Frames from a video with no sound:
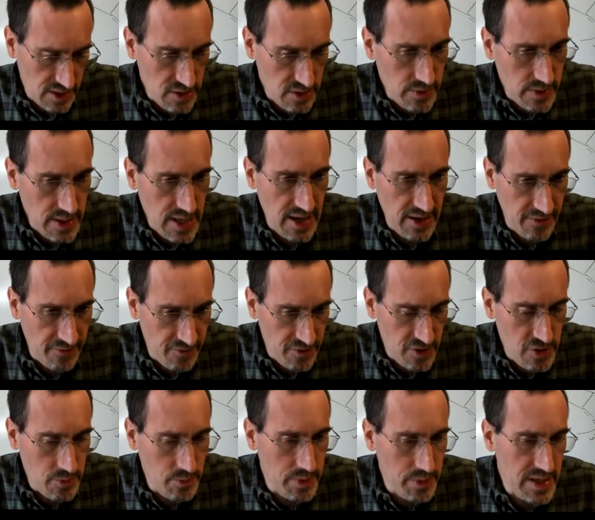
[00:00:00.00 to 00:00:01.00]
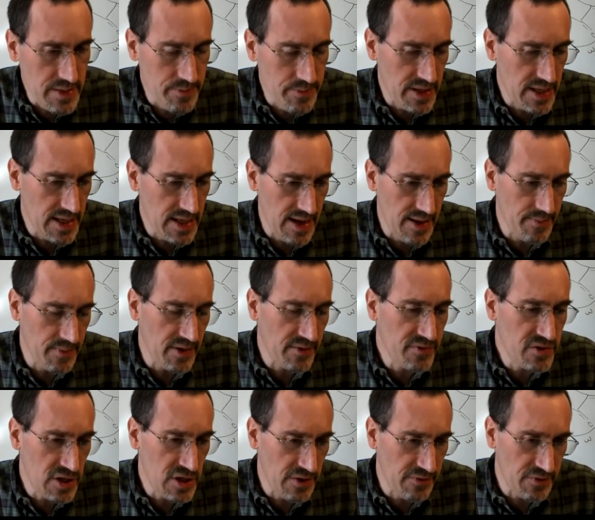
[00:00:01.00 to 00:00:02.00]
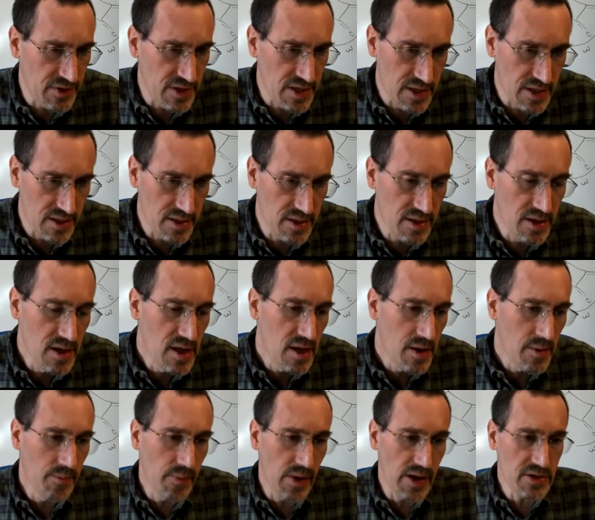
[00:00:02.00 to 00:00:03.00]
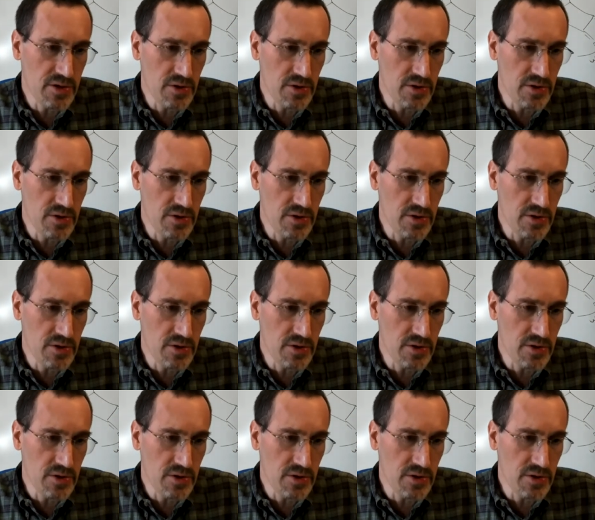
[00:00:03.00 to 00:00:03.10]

You get a few ppm of shifting, but